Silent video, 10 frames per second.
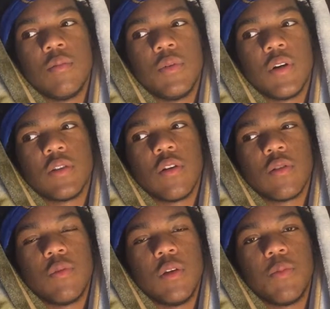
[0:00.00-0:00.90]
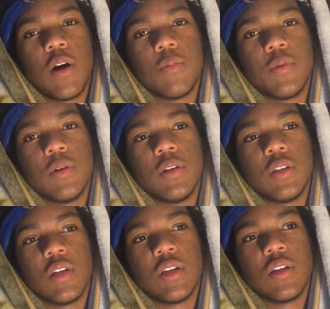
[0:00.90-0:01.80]
but I talk really proper,
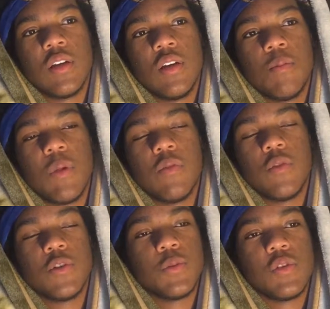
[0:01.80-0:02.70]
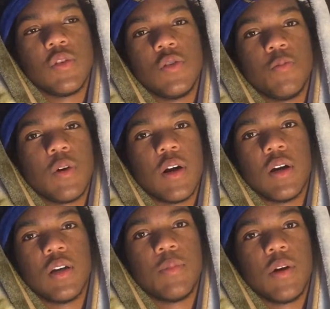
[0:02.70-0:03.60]
and like my voice was super
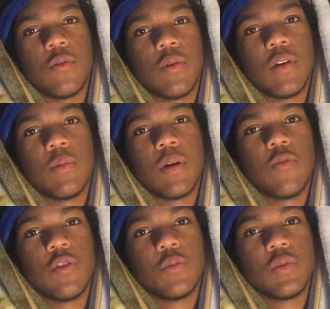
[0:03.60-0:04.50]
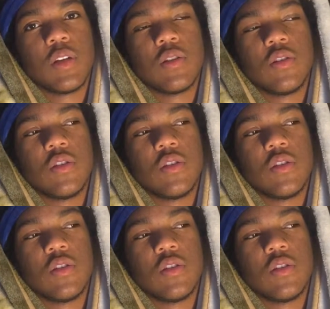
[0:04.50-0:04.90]
high. By the way, my voice was like,